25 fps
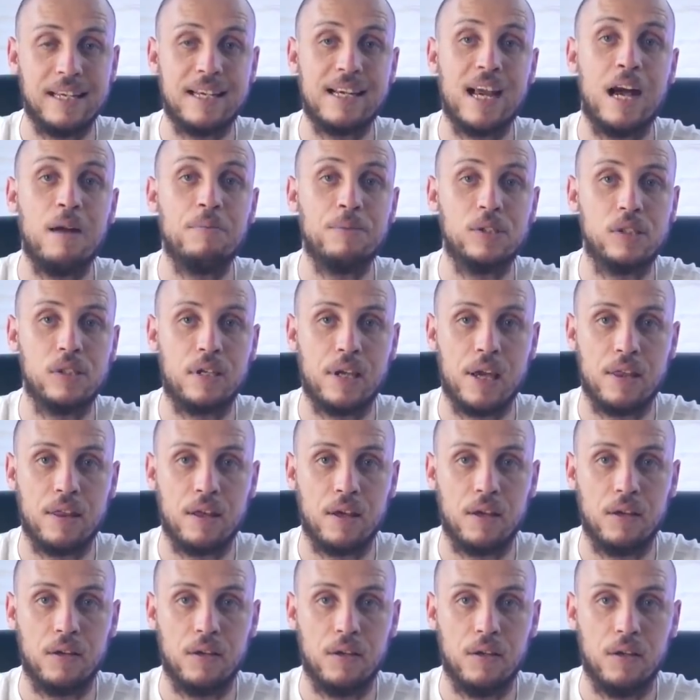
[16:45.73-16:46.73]
come
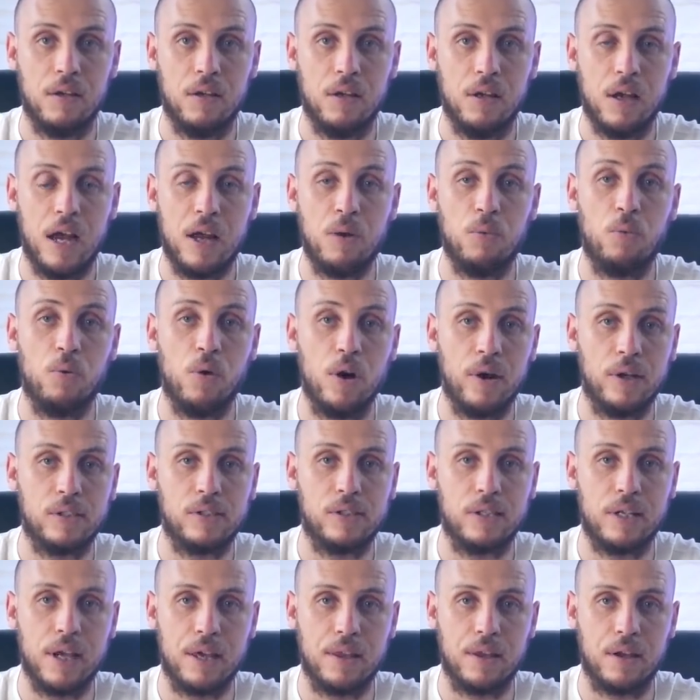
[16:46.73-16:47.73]
together and work
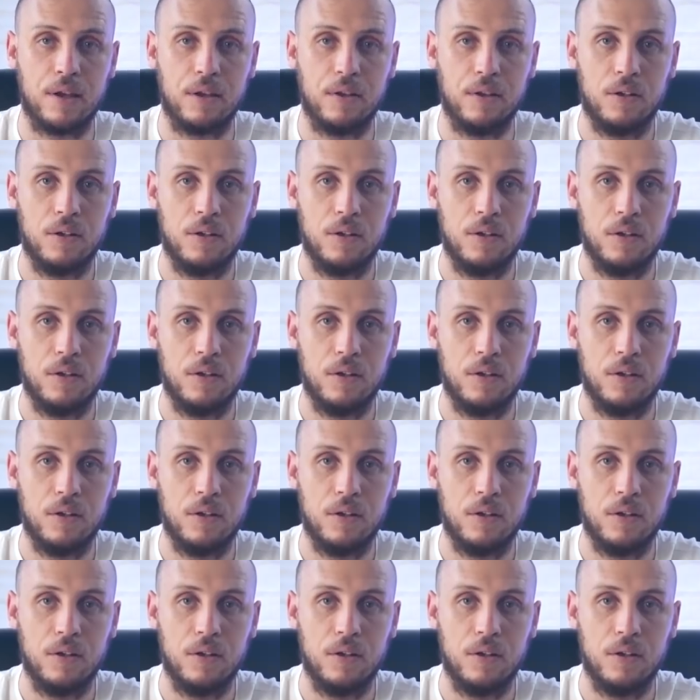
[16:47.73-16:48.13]
together